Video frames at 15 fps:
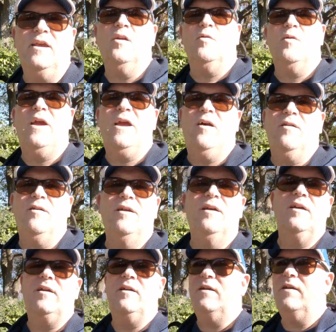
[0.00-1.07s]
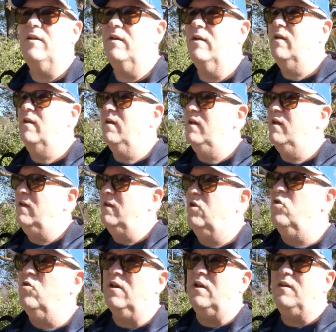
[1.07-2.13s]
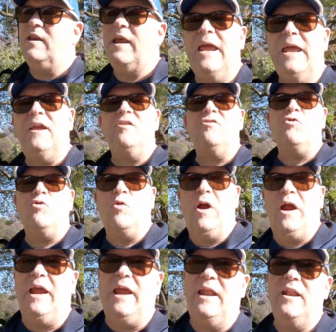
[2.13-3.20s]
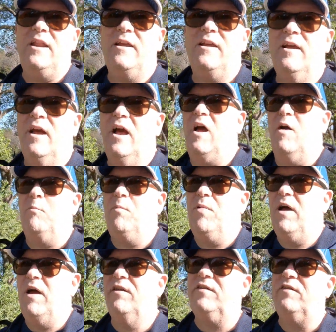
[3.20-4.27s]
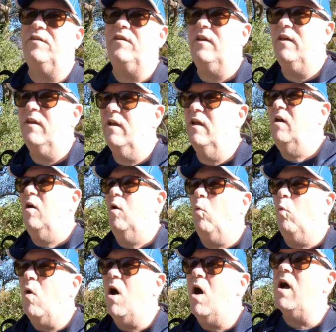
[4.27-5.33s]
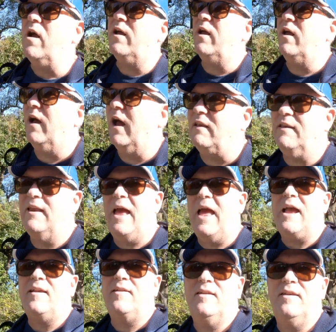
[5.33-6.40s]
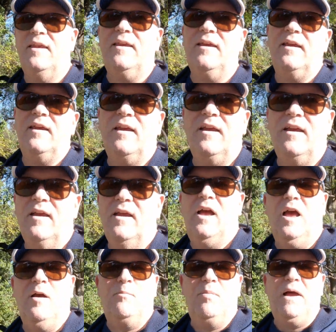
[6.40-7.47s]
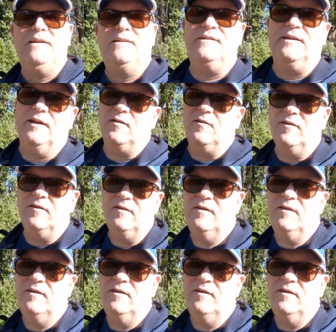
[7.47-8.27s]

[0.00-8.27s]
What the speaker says: around. You can take a train, a bus, walk, a taxi, a bicycle,